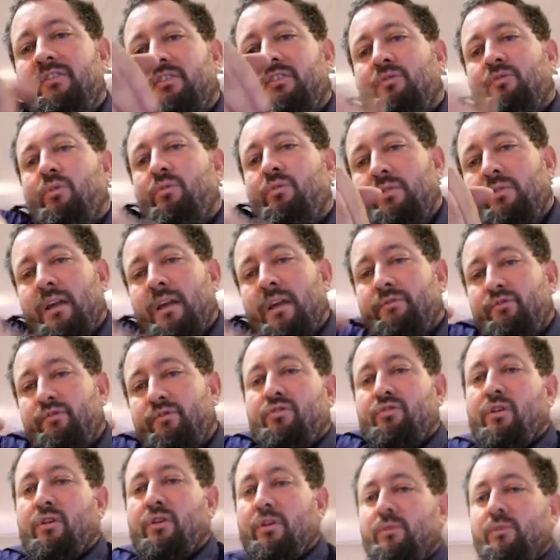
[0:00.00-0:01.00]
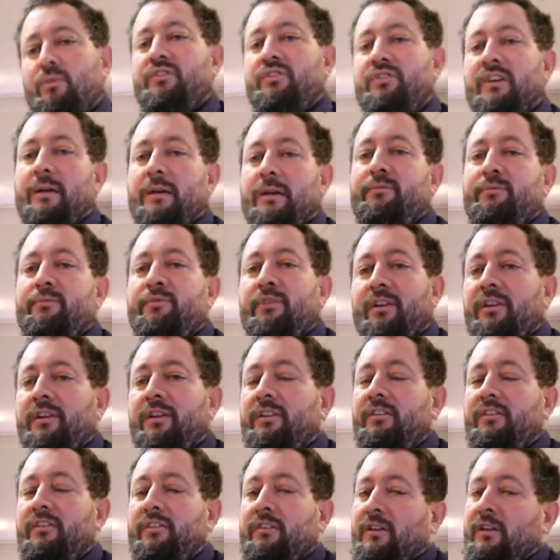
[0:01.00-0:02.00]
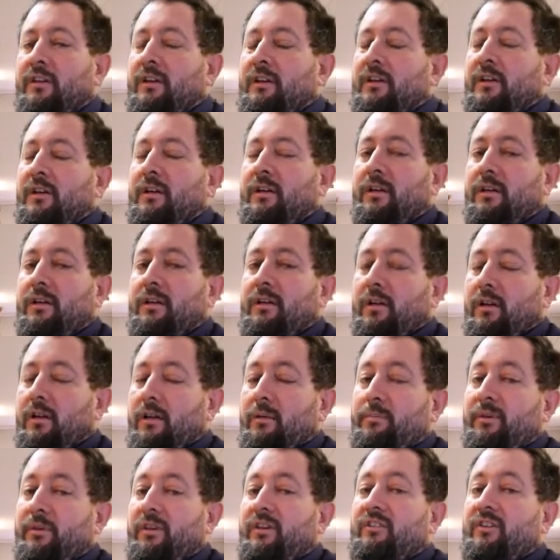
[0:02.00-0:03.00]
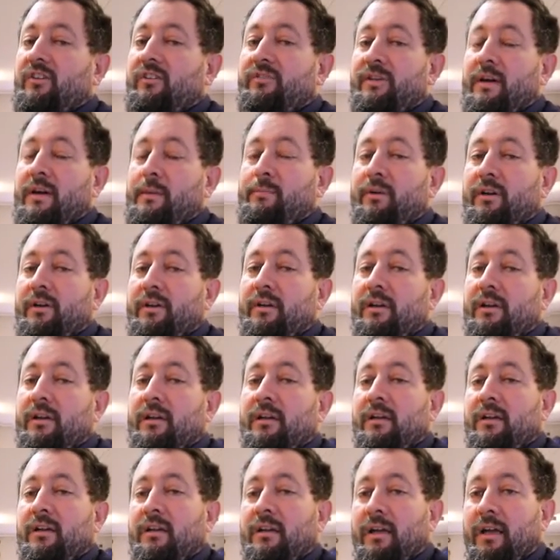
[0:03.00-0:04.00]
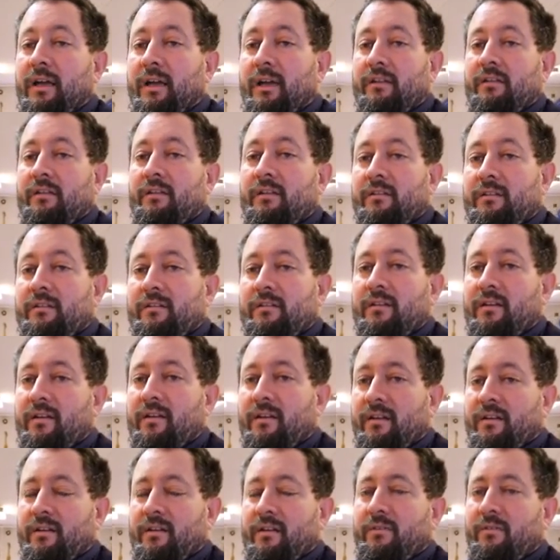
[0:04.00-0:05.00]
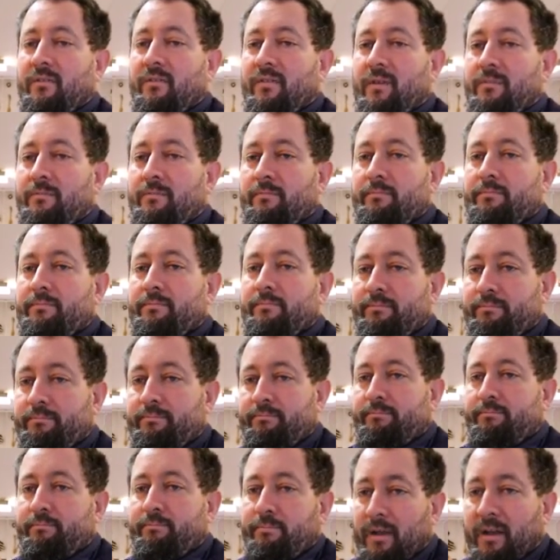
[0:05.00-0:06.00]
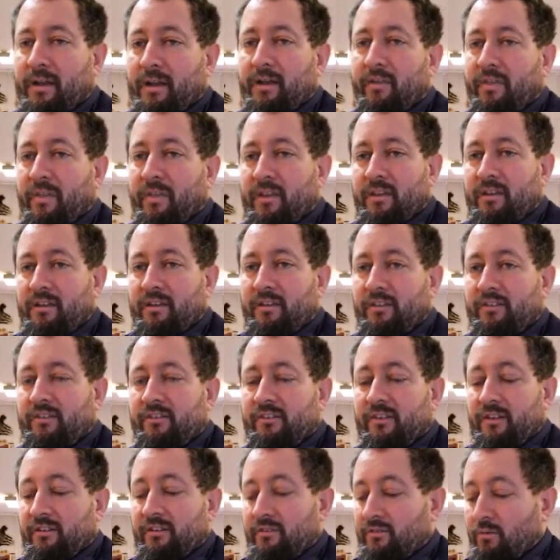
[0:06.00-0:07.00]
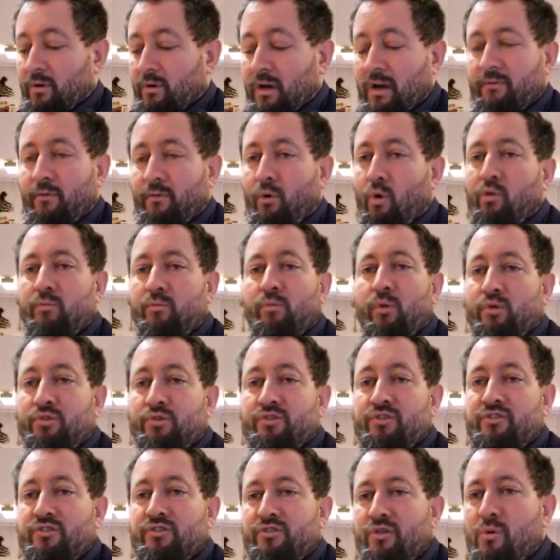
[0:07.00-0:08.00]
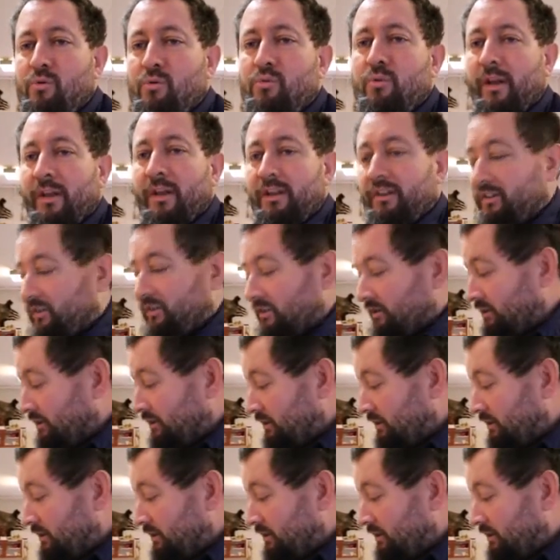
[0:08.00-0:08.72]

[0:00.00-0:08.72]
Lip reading: that you only have to cut one time for each piece of fabric. And the better thing is that you have almost no waste.